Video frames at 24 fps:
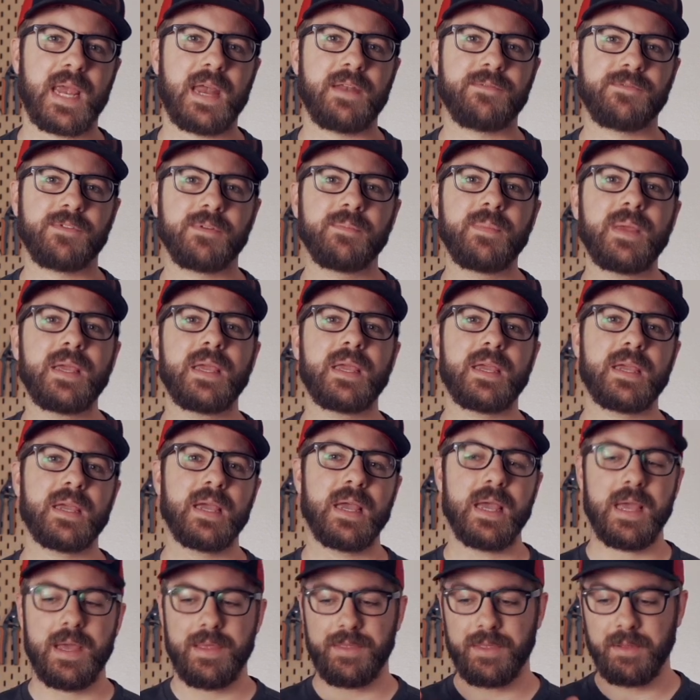And for me,
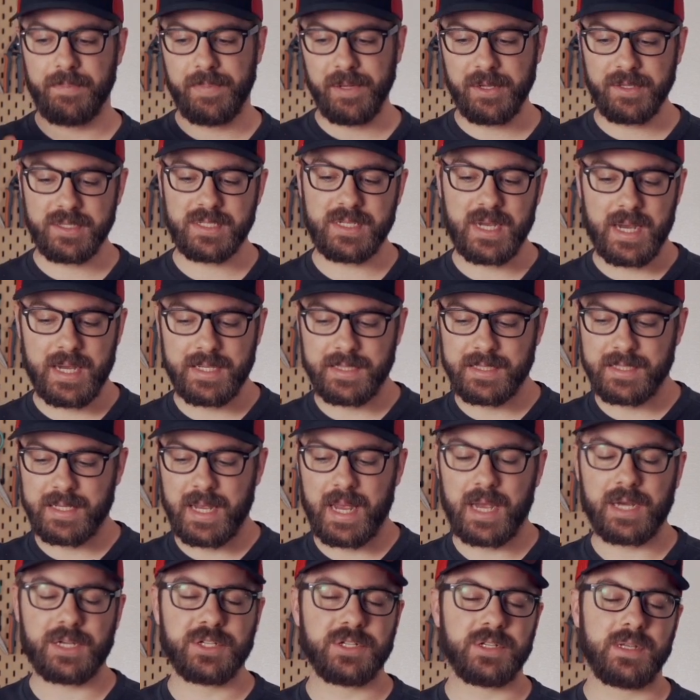the build size is
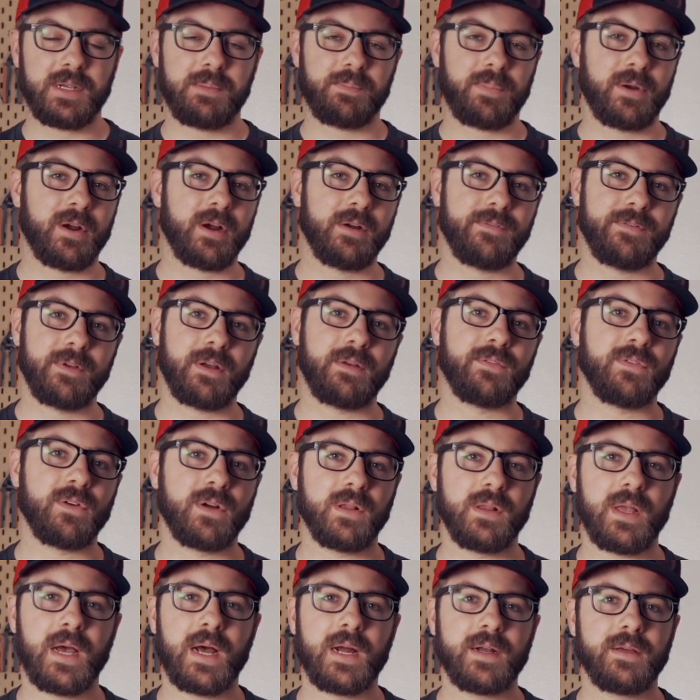actually perfect for a
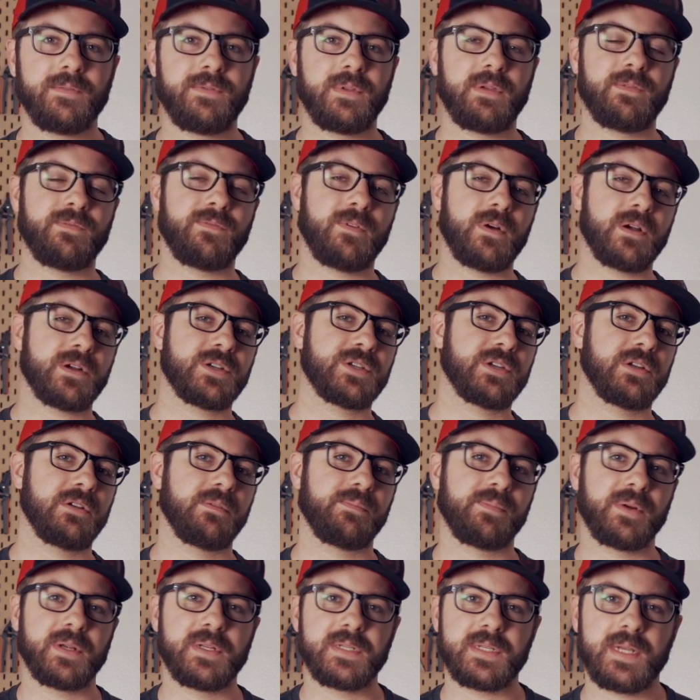lot of the functional
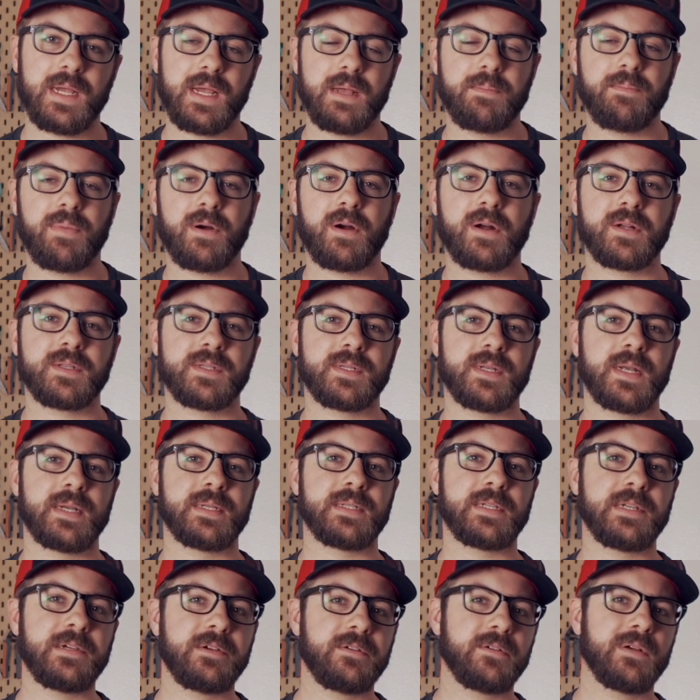printing and parts that I
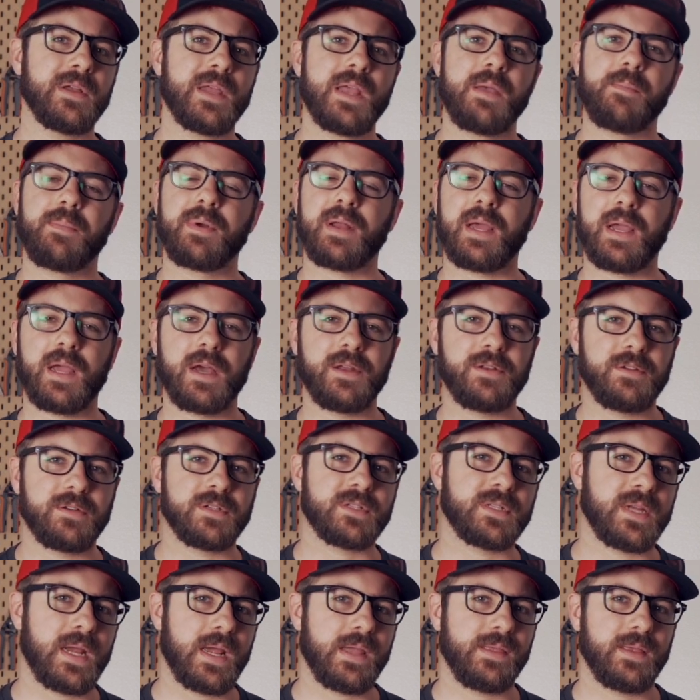do, but I
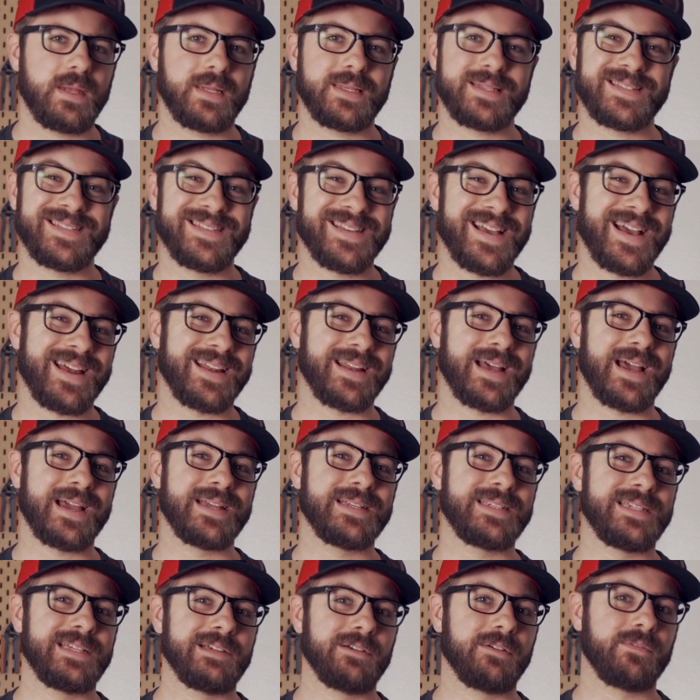understand that it's not
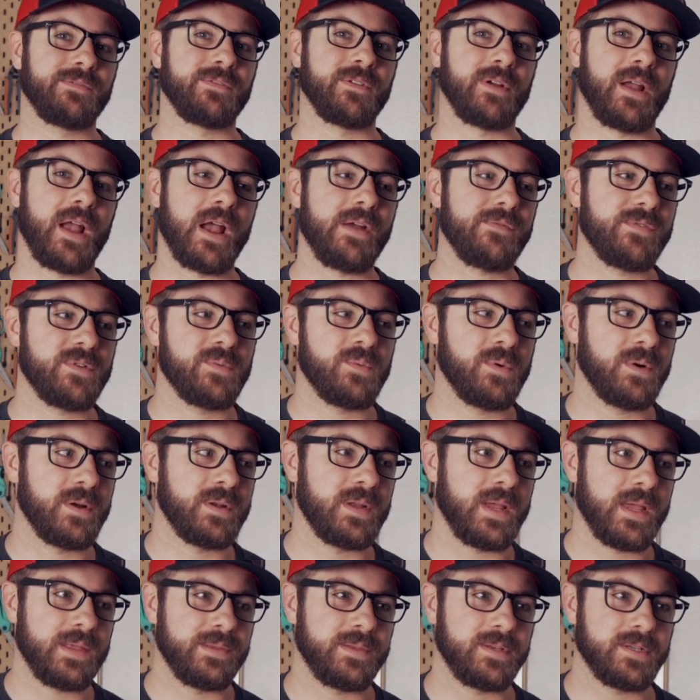ideal for
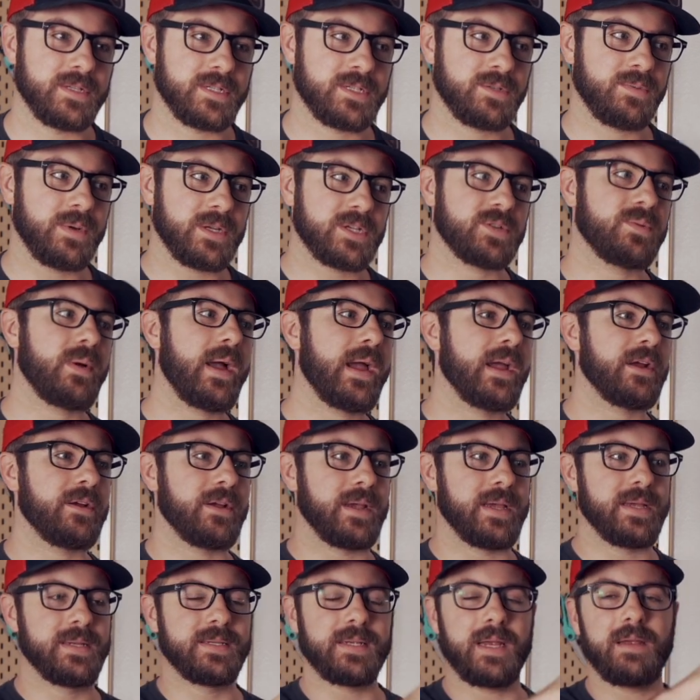everyone, and the Switchwire
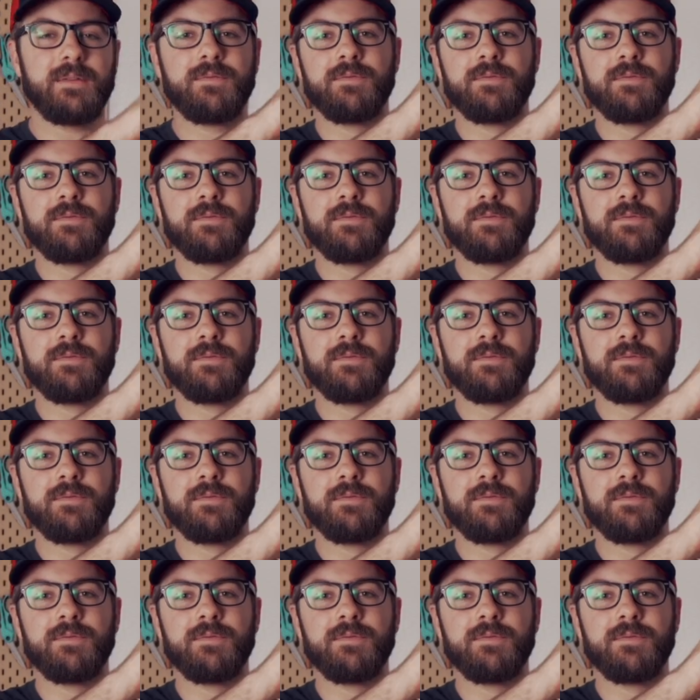is a